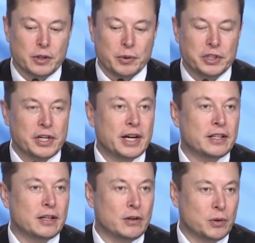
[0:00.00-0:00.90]

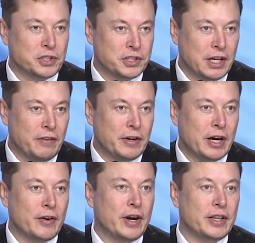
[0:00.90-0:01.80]
eject the launch escape
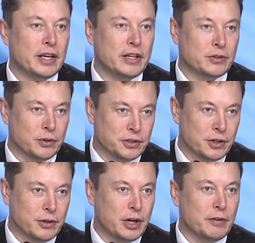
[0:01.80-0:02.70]
tower, I think, is
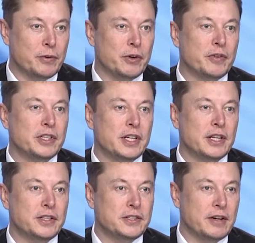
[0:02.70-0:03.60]
also an improvement
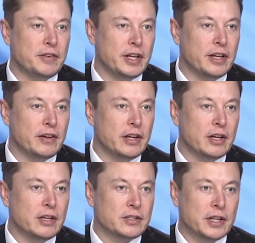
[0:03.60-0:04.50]
in safety.
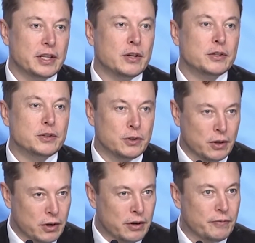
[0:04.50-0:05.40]
So I think those two
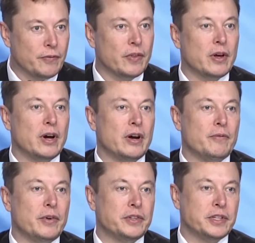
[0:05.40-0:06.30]
are
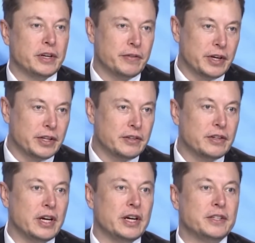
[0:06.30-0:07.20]
significant
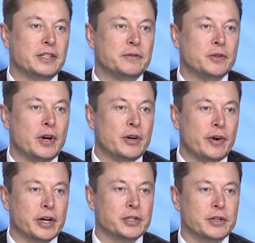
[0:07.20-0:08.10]
steps in the right
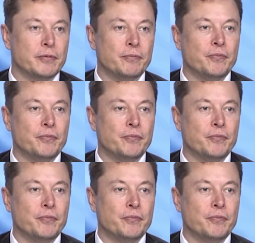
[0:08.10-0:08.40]
direction.